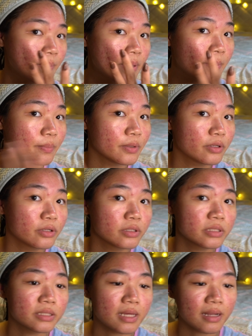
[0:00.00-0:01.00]

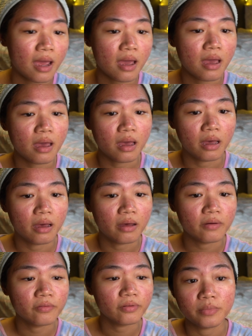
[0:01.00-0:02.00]
pimples that I
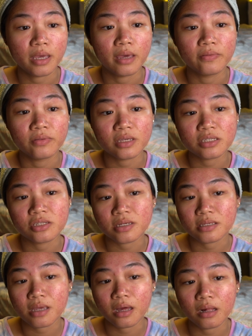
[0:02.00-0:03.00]
have, and this
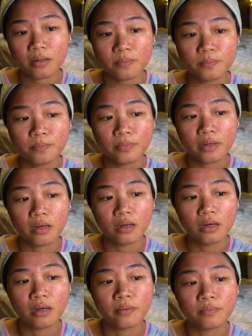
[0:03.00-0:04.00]
just helps
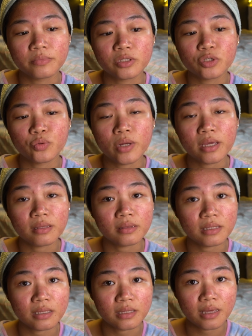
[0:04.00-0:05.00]
shrink
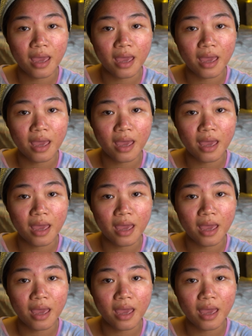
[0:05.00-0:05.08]
the